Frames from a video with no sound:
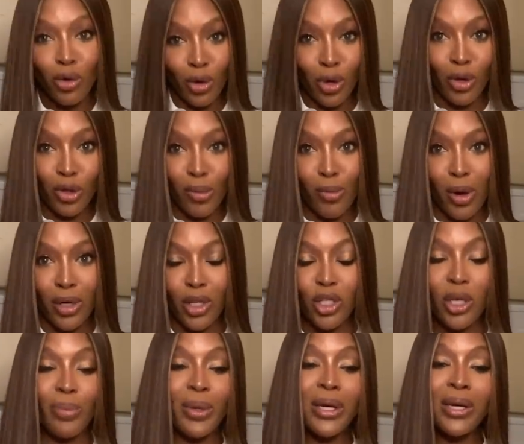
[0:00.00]
look at the
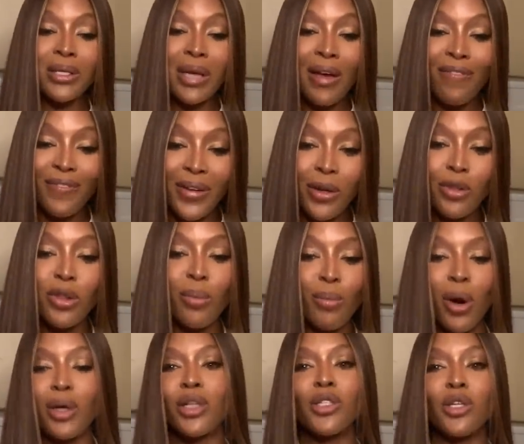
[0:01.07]
monitor because I feel the
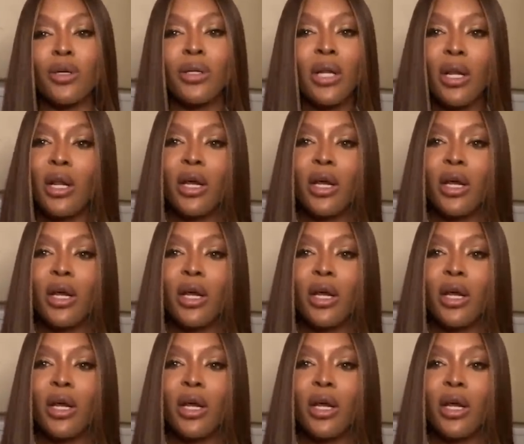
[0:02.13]
monitor,